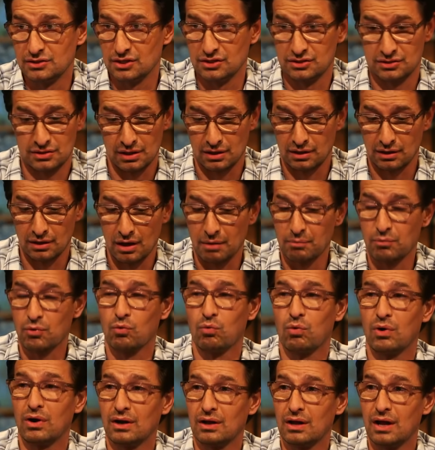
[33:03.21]
is the number
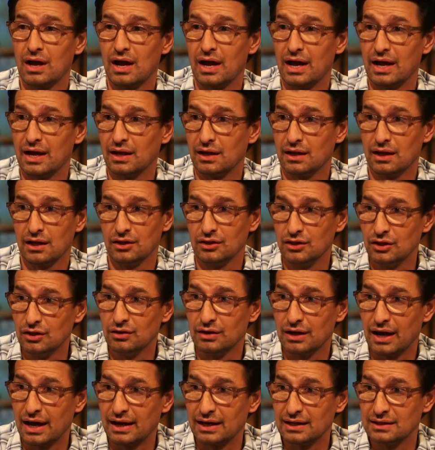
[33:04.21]
one guy in the
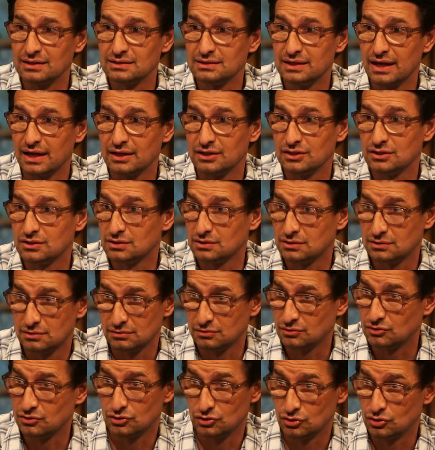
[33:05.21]
United States
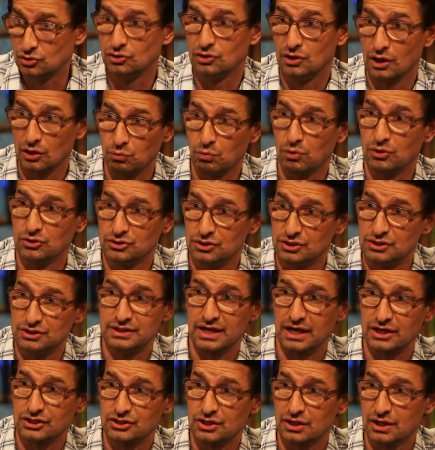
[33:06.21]
that wants to
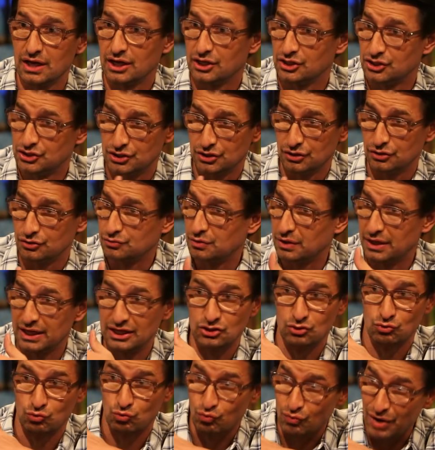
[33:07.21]
sexualize children.
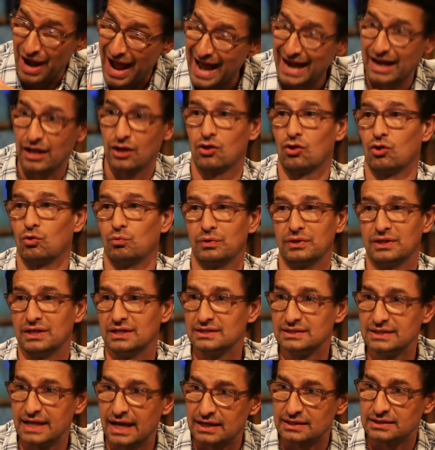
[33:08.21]
He's radical with his
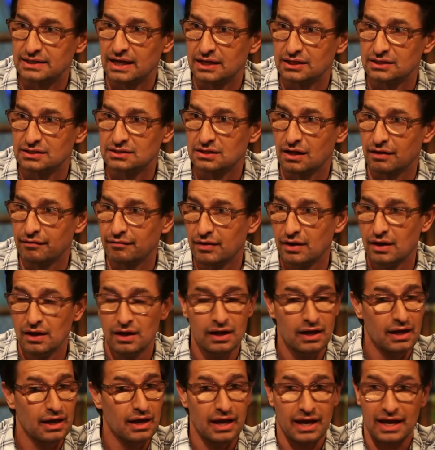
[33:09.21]
sex ed stuff.
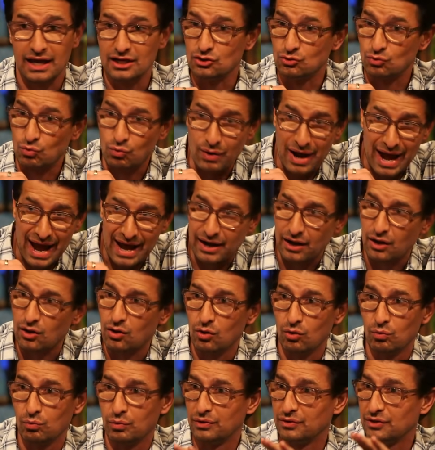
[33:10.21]
He's
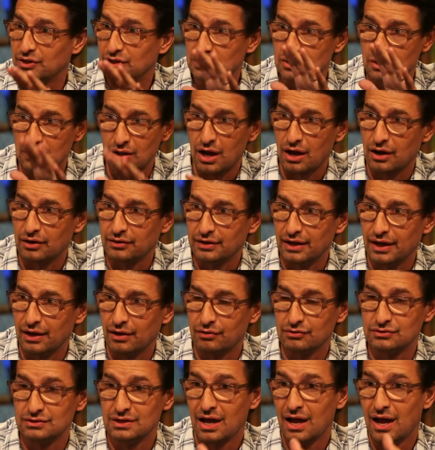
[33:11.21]
radical with his
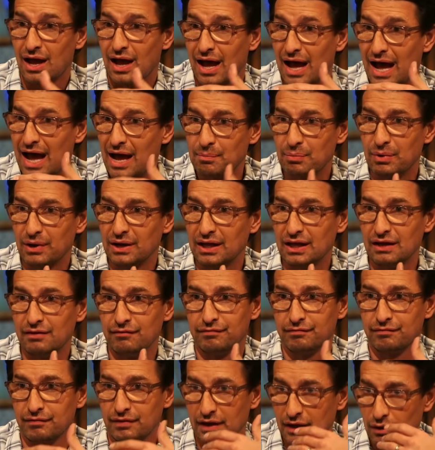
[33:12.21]
lockdowns. I
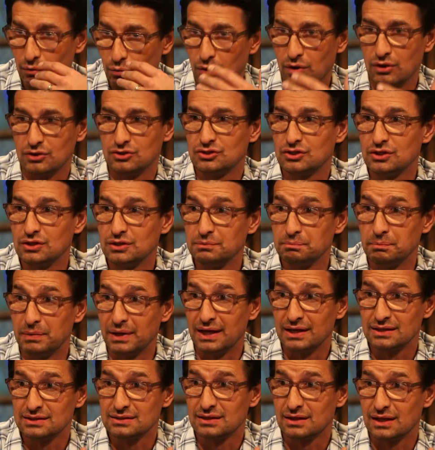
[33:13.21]
believe he wants to
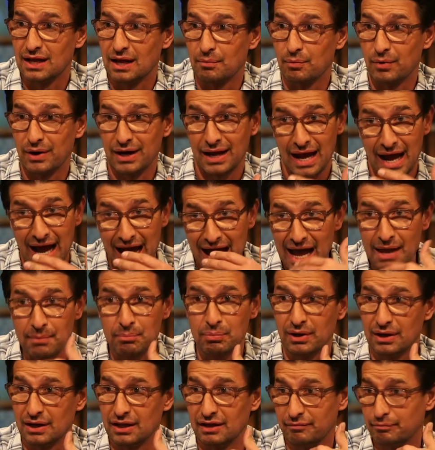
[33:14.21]
be a celebrity. I
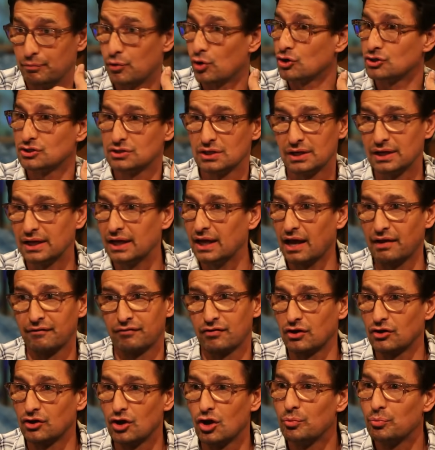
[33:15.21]
believe, personally, I've
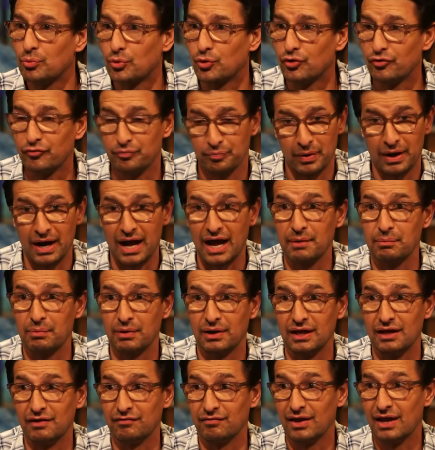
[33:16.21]
got no proof, but I
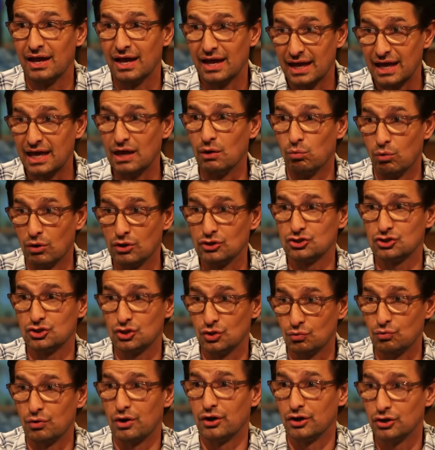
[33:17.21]
believe he wants
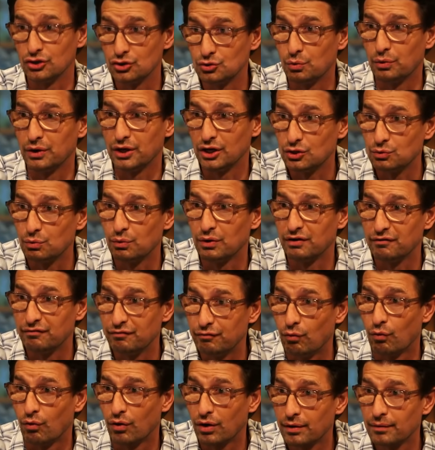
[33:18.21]
to run in
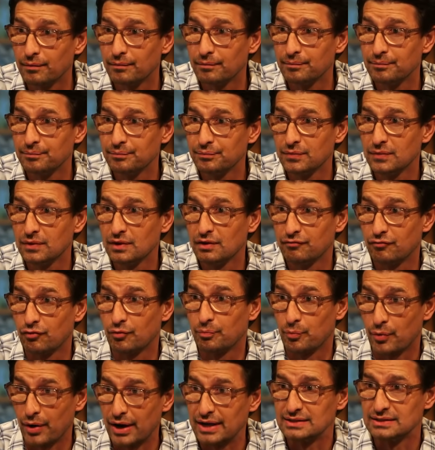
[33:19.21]
2024 for
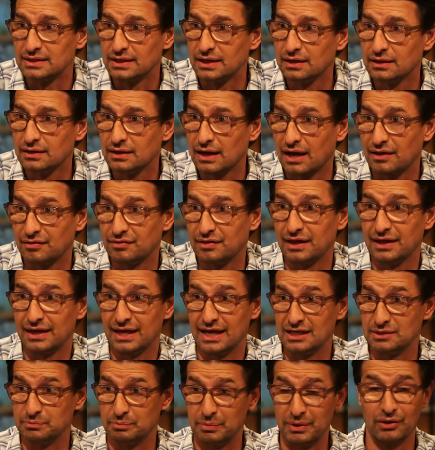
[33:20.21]
president. I think
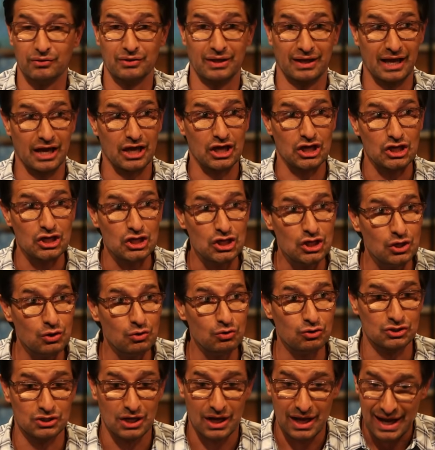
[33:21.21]
he's building a
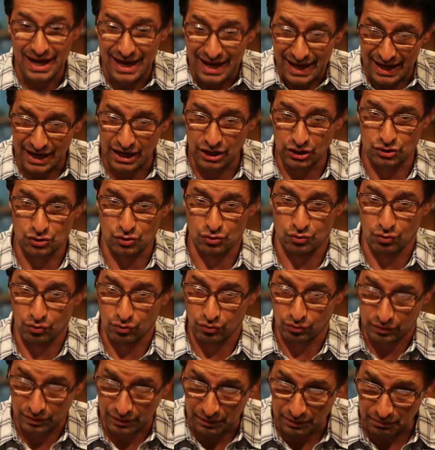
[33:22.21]
huge
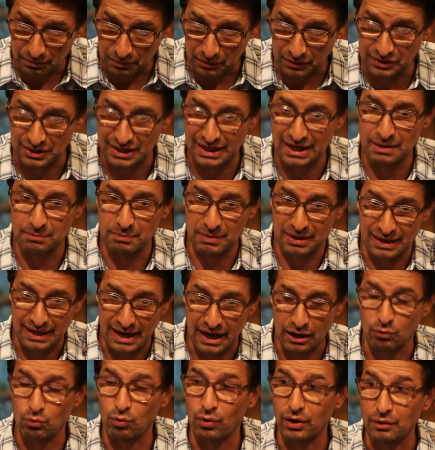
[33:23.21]
internal team and
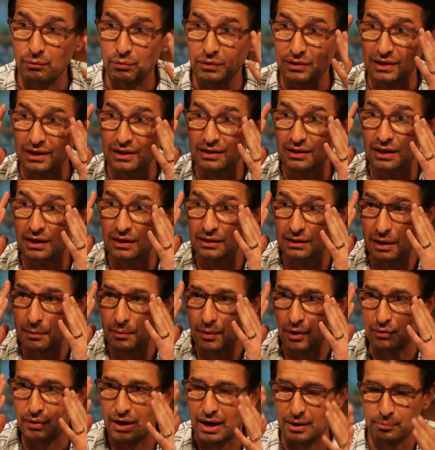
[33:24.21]
network within the
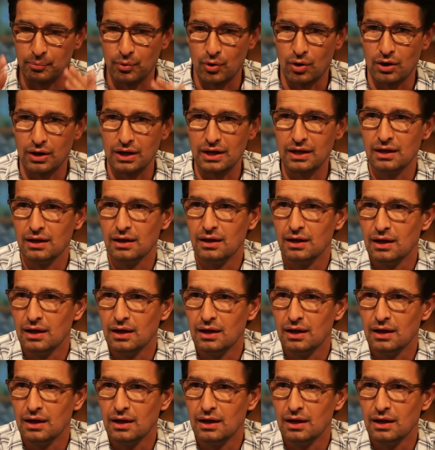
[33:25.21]
Democrat Party.